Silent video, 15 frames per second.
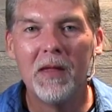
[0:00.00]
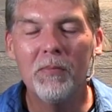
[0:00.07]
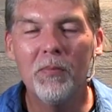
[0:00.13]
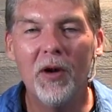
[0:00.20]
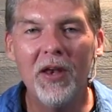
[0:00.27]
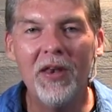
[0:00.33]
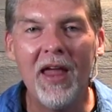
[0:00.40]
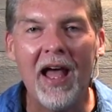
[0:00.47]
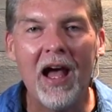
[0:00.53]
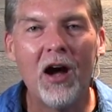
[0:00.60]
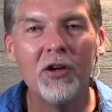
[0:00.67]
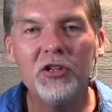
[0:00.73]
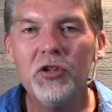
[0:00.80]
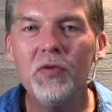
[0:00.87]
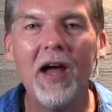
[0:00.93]
But now
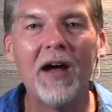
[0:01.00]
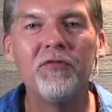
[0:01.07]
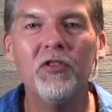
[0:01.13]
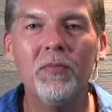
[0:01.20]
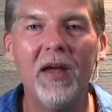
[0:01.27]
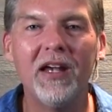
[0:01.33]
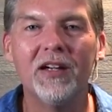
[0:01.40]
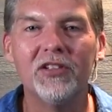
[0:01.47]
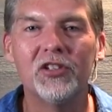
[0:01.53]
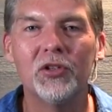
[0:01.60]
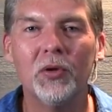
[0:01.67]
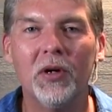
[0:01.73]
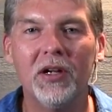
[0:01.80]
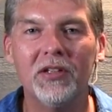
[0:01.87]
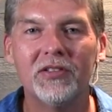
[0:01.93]
you have to make a
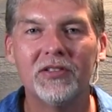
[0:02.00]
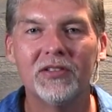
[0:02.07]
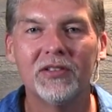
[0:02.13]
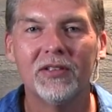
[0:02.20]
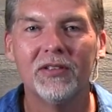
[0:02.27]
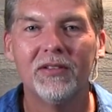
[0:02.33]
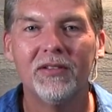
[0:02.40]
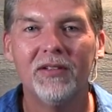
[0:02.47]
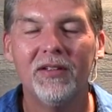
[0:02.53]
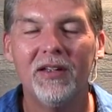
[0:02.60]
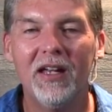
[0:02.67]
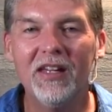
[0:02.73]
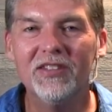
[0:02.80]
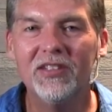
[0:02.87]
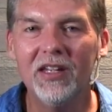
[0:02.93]
choice.
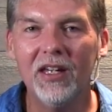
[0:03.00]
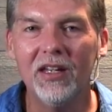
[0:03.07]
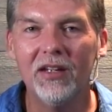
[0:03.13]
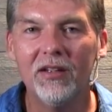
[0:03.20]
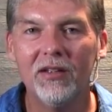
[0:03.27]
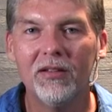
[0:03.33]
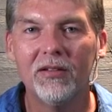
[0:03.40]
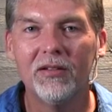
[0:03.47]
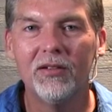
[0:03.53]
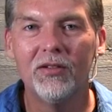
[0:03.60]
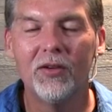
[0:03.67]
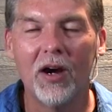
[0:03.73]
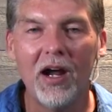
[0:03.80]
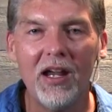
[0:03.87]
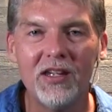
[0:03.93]
Is it
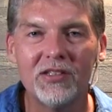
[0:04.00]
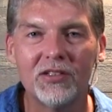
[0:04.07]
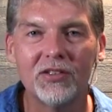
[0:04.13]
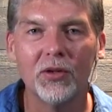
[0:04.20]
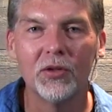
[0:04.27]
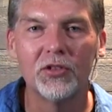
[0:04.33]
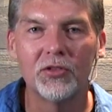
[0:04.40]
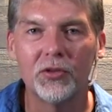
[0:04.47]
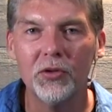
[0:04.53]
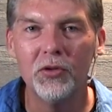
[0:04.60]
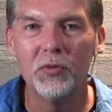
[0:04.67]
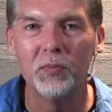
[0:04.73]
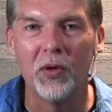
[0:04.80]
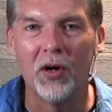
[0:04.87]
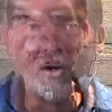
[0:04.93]
grace or
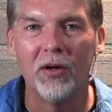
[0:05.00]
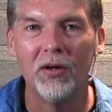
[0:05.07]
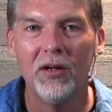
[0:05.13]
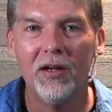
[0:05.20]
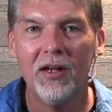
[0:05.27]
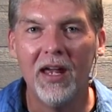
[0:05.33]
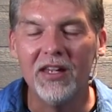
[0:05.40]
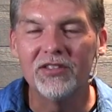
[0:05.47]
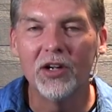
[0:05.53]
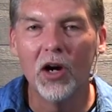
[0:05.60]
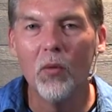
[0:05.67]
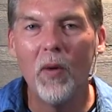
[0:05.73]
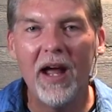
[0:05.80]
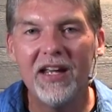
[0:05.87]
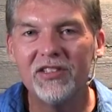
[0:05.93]
truth, Paul? Is there a
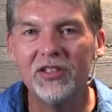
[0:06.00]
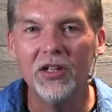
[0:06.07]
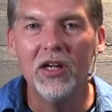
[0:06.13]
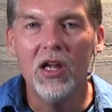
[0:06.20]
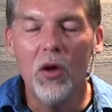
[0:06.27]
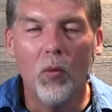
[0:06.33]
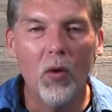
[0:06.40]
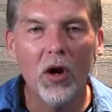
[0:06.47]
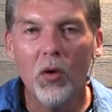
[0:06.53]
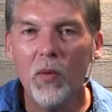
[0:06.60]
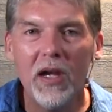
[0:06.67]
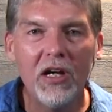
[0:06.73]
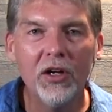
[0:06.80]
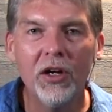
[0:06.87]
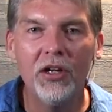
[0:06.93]
way to, what are we
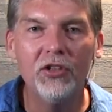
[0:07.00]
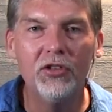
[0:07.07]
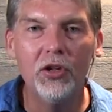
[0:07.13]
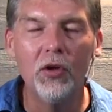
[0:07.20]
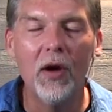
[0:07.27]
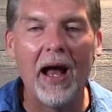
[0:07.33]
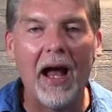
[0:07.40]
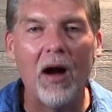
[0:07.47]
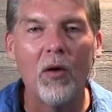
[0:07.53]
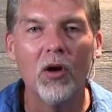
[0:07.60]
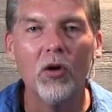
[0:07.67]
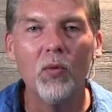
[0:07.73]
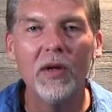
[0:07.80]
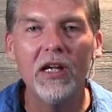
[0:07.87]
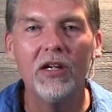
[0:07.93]
going to do? How
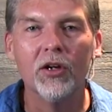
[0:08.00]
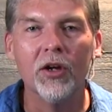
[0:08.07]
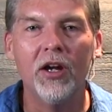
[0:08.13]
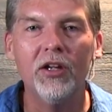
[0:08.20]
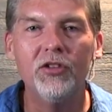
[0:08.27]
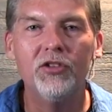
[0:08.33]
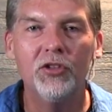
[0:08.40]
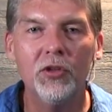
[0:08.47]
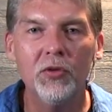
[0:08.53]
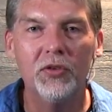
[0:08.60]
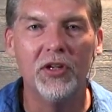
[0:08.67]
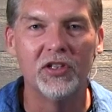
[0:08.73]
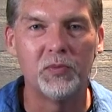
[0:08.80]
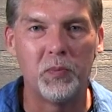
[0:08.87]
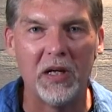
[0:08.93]
are we going to do
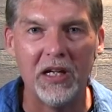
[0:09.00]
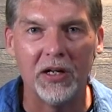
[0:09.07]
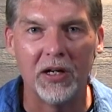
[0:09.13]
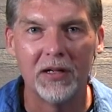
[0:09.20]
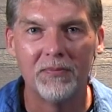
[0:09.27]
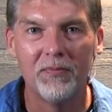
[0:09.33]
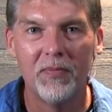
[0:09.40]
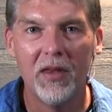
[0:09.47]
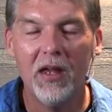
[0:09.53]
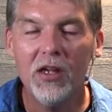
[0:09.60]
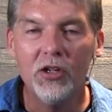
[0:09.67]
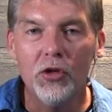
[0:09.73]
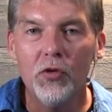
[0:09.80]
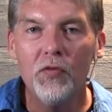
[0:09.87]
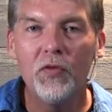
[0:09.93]
this, Peter?
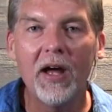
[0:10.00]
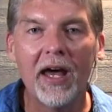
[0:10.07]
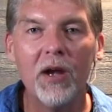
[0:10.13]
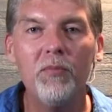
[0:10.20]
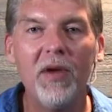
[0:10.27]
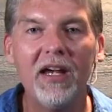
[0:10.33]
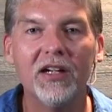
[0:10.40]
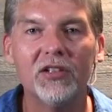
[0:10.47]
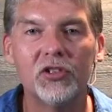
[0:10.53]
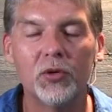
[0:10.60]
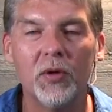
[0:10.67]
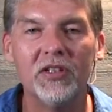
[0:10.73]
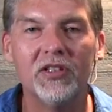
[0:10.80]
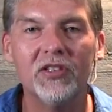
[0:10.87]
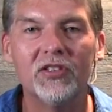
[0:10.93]
You've got to make a
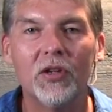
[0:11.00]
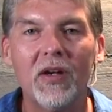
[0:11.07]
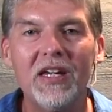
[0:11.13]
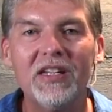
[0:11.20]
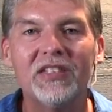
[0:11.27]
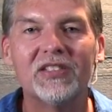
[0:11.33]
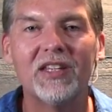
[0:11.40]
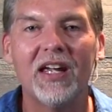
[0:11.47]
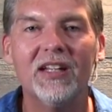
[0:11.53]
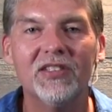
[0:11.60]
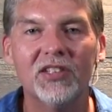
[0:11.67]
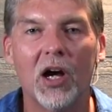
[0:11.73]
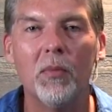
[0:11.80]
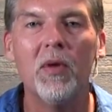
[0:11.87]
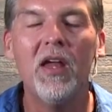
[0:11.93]
choice. And so he stands
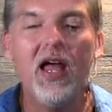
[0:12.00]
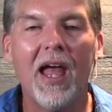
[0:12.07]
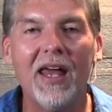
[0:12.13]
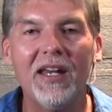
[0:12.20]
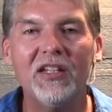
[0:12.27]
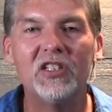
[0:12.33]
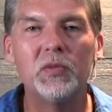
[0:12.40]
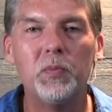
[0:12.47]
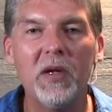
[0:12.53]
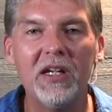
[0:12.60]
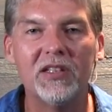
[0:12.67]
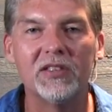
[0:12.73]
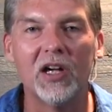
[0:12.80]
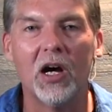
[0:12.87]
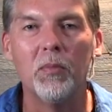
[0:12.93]
up and he
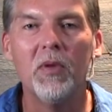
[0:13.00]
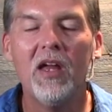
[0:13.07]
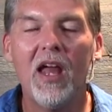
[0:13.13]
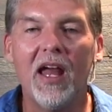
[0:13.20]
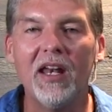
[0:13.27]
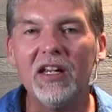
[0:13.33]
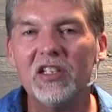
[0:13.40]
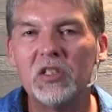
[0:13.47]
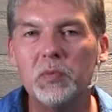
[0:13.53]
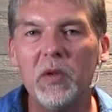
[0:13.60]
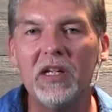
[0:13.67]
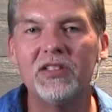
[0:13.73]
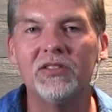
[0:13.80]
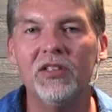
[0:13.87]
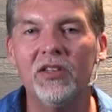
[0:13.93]
speaks up and he
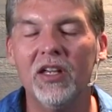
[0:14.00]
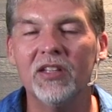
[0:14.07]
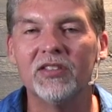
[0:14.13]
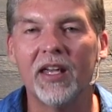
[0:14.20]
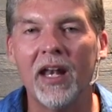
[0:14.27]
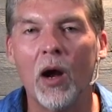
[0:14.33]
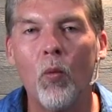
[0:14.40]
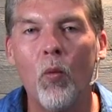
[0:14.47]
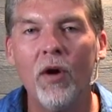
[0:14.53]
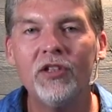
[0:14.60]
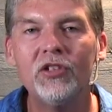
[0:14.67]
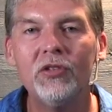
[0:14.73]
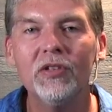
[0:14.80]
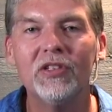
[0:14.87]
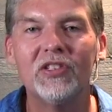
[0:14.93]
speaks to this. And I
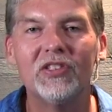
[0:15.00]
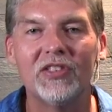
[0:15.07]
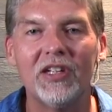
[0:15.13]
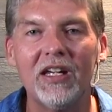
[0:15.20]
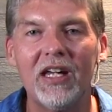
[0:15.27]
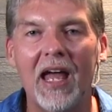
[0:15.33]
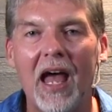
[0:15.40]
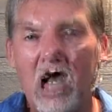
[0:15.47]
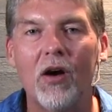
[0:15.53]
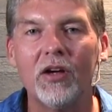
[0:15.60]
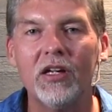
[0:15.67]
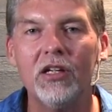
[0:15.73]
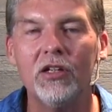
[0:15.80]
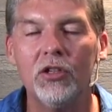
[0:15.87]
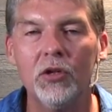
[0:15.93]
want you to see how
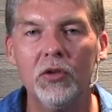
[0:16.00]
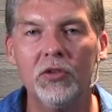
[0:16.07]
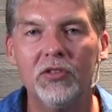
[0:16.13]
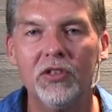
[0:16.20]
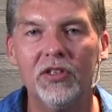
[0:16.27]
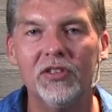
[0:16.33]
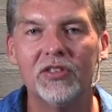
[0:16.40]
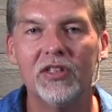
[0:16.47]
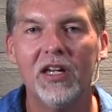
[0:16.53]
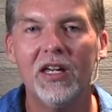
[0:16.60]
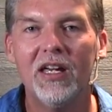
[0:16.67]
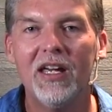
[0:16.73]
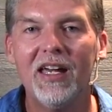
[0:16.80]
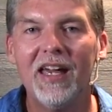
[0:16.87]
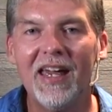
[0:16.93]
he uses
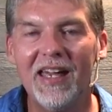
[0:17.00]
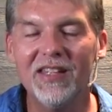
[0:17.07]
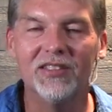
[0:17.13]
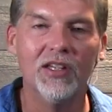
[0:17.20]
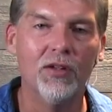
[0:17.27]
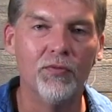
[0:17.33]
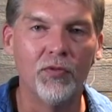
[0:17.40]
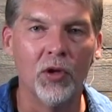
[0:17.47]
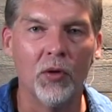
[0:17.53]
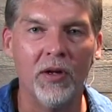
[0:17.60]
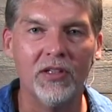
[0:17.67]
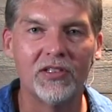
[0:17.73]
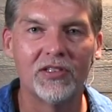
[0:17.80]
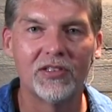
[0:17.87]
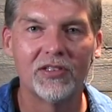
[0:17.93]
his
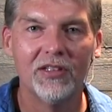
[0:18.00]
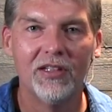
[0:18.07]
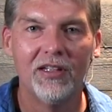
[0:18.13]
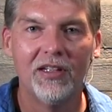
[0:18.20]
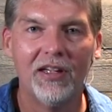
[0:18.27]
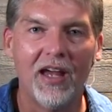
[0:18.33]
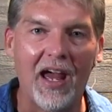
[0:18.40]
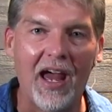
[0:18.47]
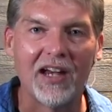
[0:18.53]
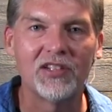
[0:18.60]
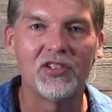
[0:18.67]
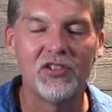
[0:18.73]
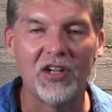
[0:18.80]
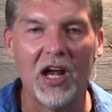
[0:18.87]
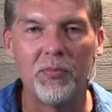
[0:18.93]
influence. Acts
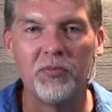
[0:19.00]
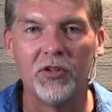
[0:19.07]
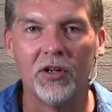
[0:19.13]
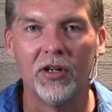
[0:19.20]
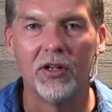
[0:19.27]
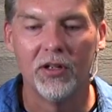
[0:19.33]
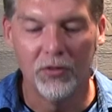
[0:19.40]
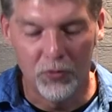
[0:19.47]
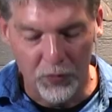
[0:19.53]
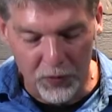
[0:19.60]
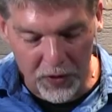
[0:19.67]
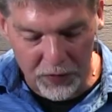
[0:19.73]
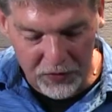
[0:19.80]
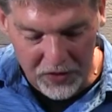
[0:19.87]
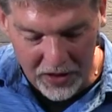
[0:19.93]
chapter
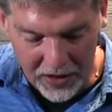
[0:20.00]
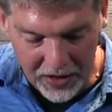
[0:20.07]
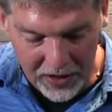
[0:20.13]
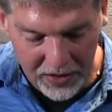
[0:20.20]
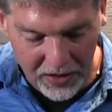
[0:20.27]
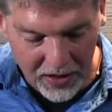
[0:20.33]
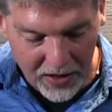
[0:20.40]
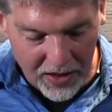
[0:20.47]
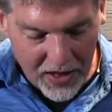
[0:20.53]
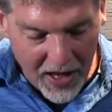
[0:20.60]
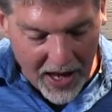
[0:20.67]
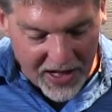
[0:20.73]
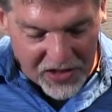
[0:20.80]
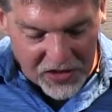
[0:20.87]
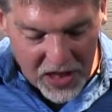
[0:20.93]
15.
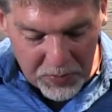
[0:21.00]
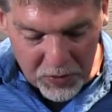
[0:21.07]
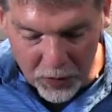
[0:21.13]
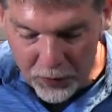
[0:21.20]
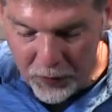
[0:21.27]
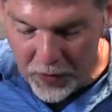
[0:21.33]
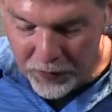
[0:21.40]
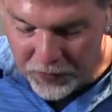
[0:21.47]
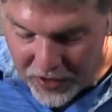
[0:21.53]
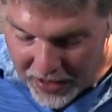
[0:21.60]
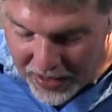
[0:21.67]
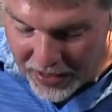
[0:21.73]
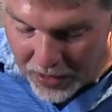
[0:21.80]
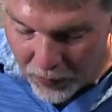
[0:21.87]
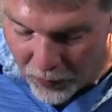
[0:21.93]
Acts chapter
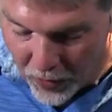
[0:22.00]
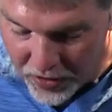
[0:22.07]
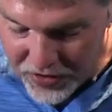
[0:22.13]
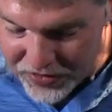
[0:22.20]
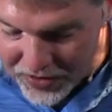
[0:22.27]
15 and verse